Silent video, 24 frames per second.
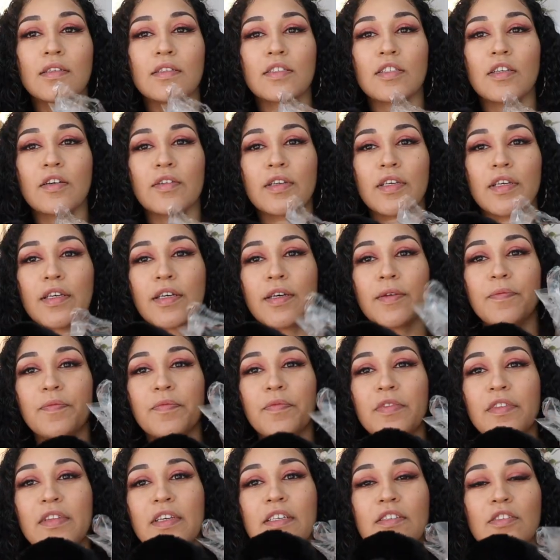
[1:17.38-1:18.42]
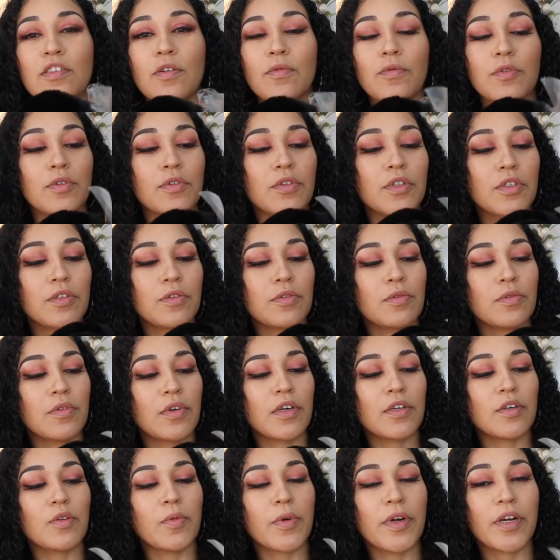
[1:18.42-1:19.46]
So yeah, these are real cute.
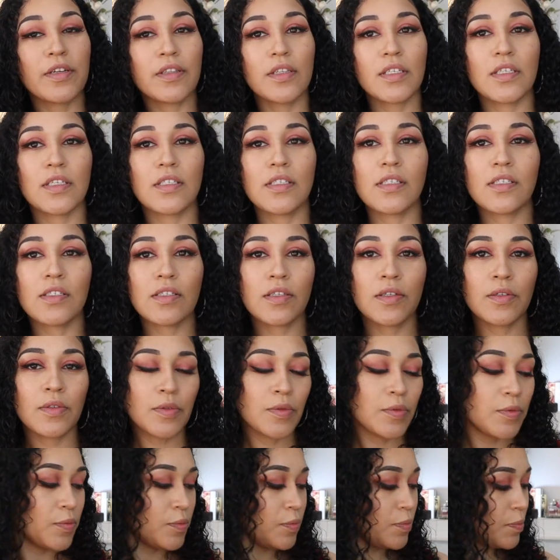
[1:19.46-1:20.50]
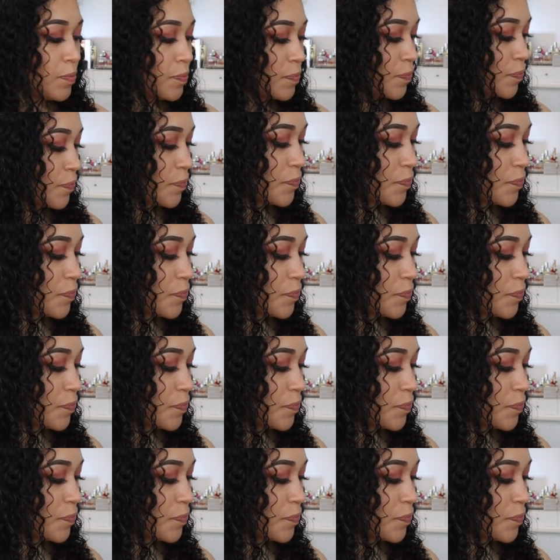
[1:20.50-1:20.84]
Gonna wear these soon.